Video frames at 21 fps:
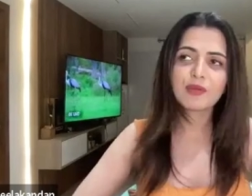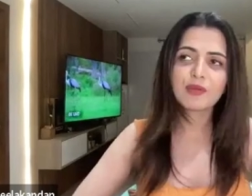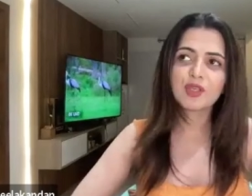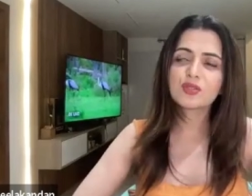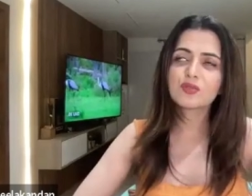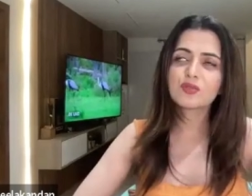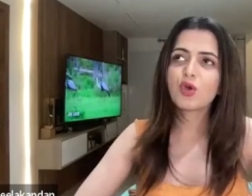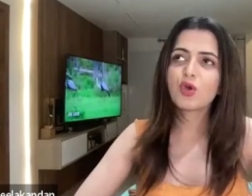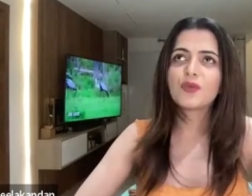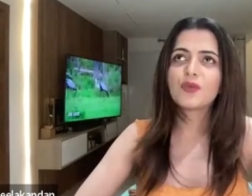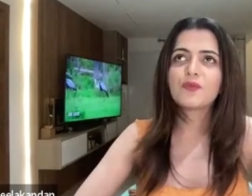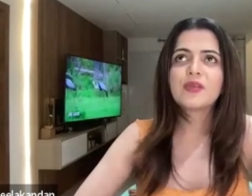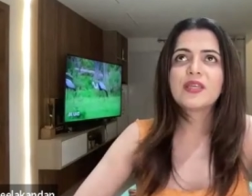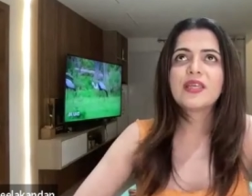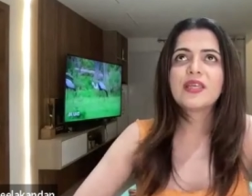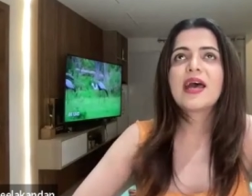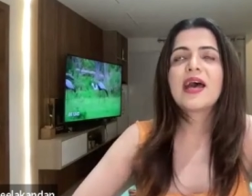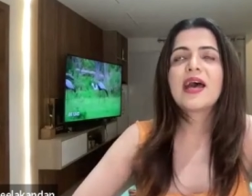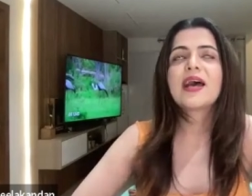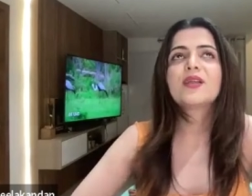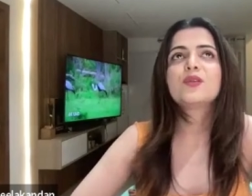Because what
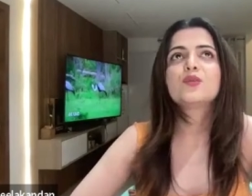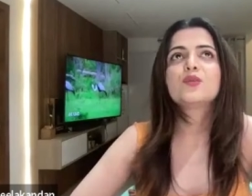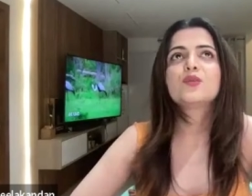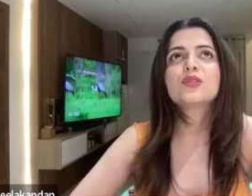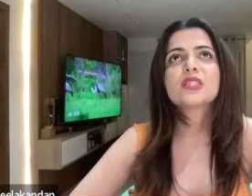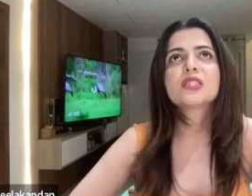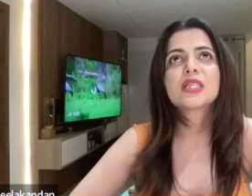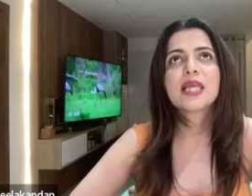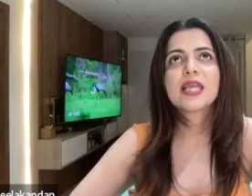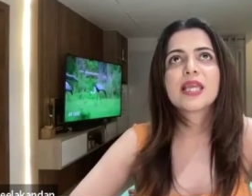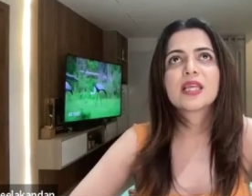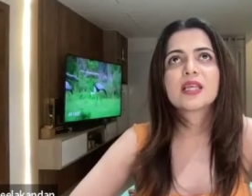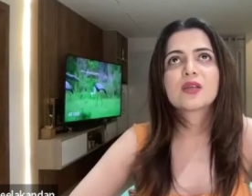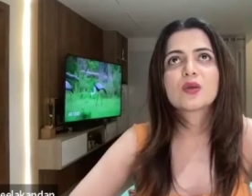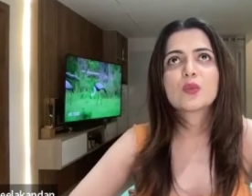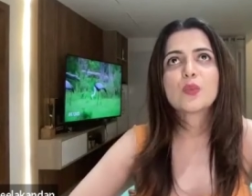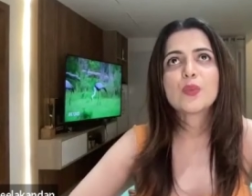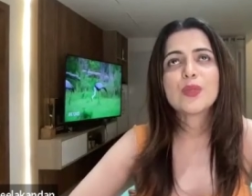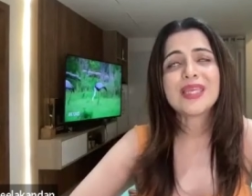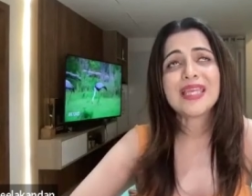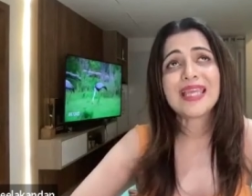we had was like
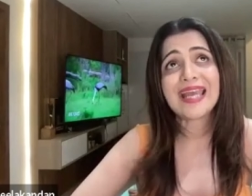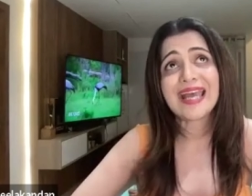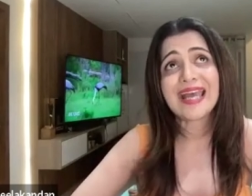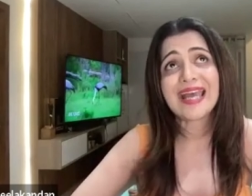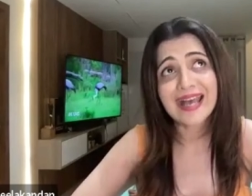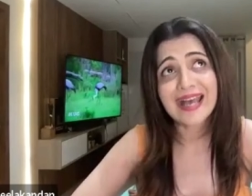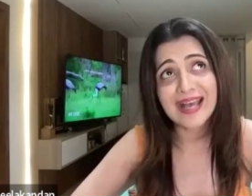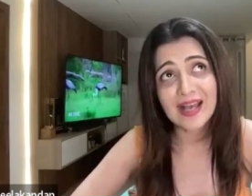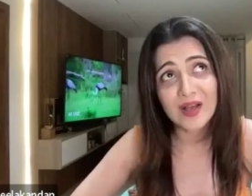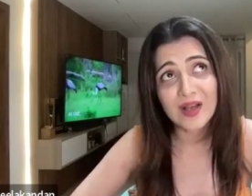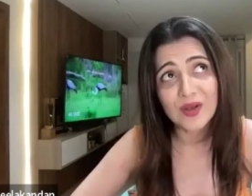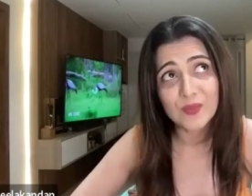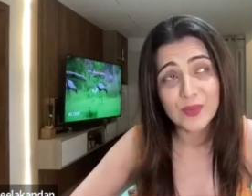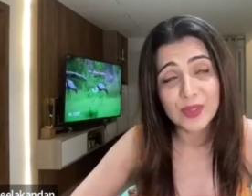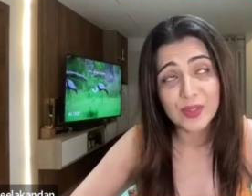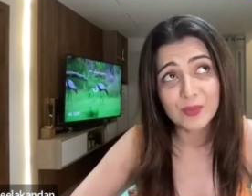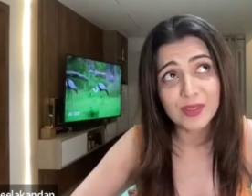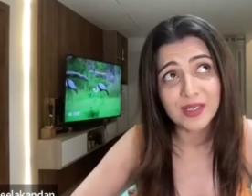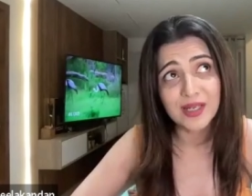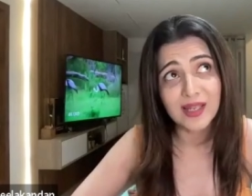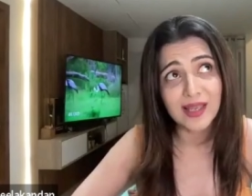we
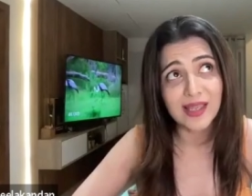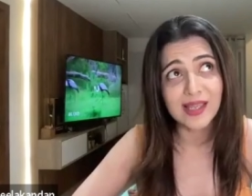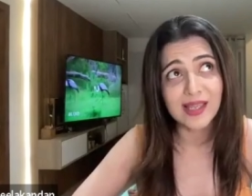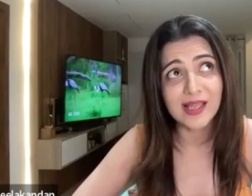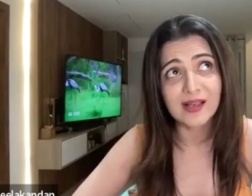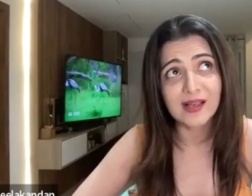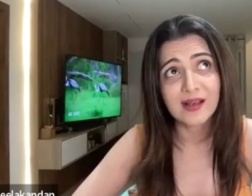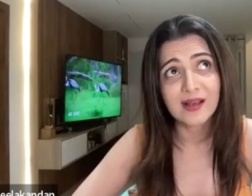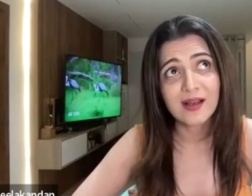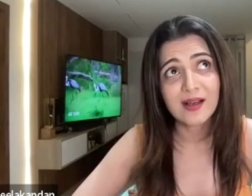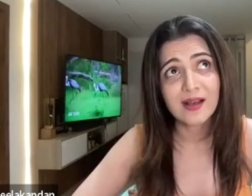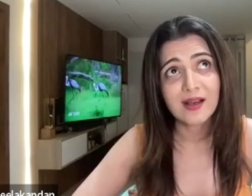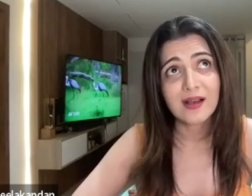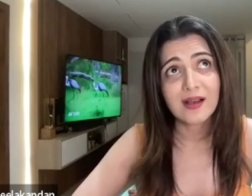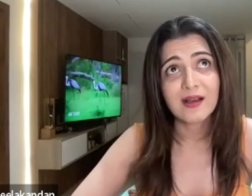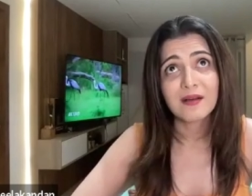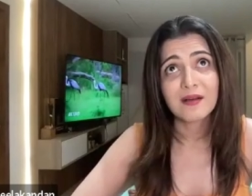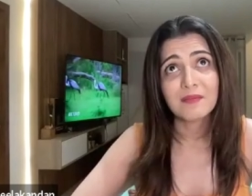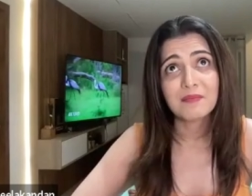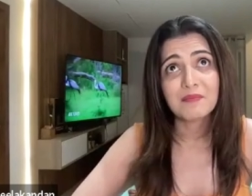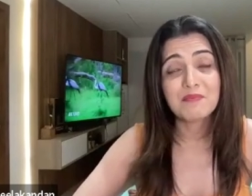were like
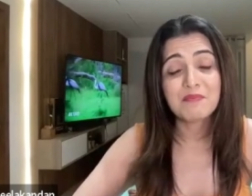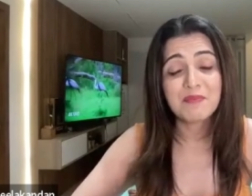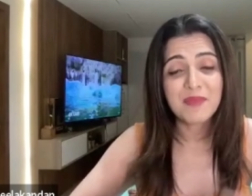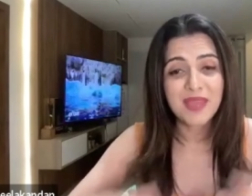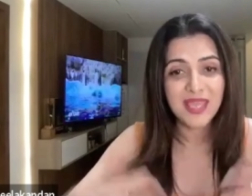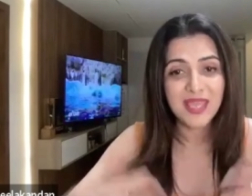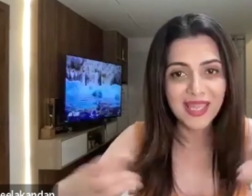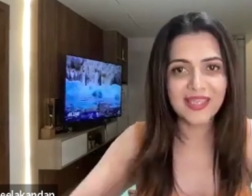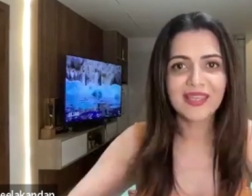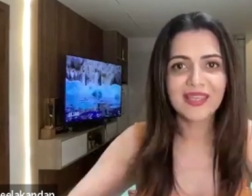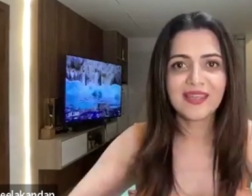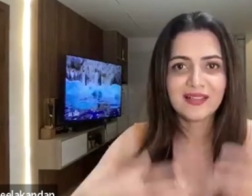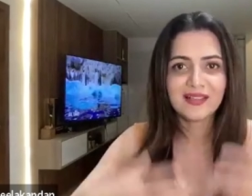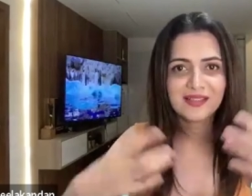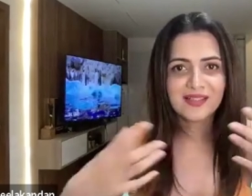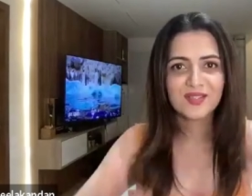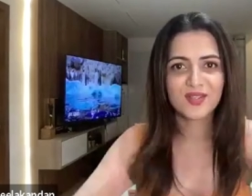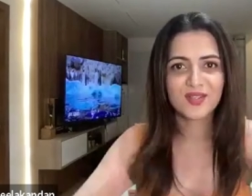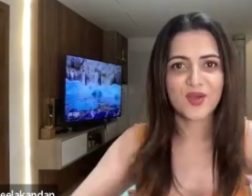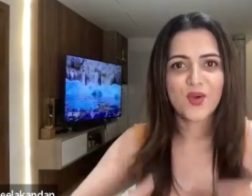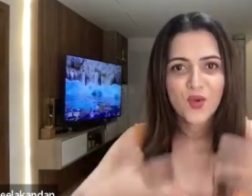making
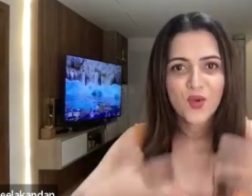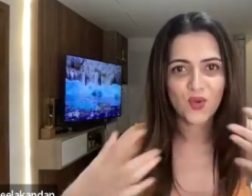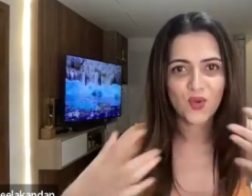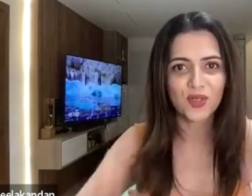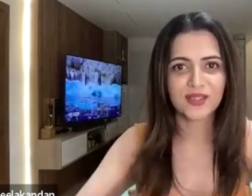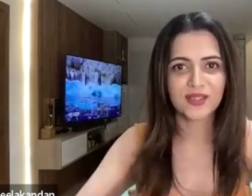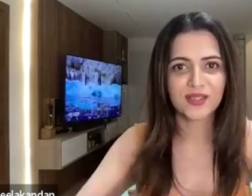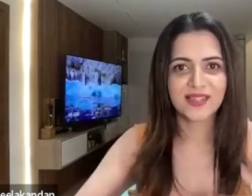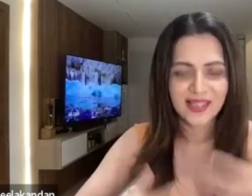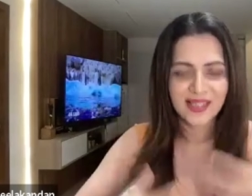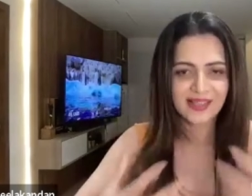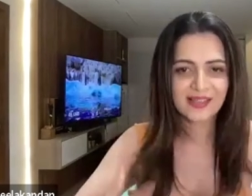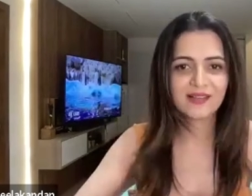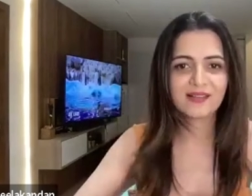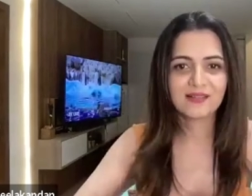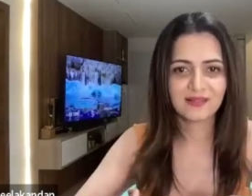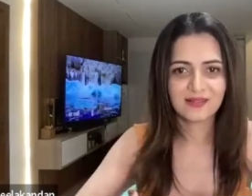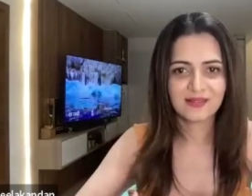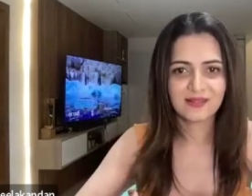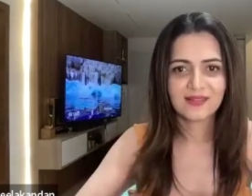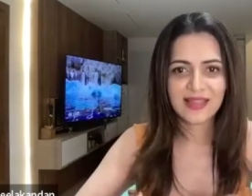this whole
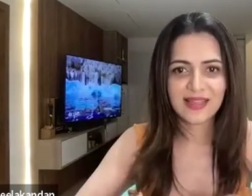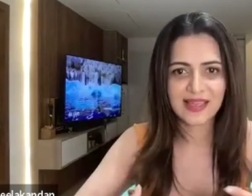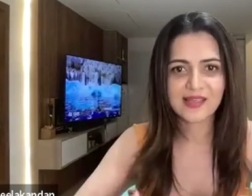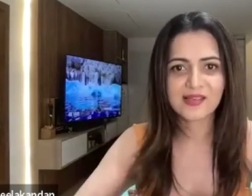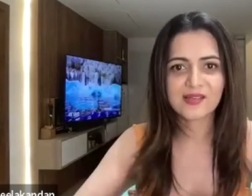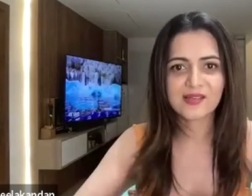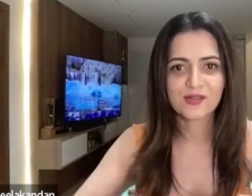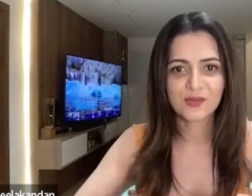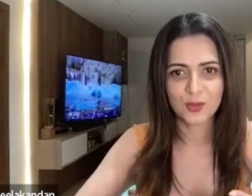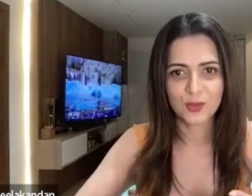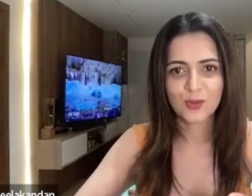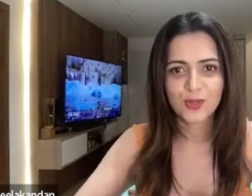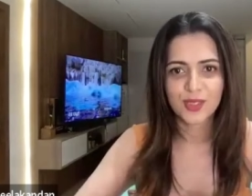thing then.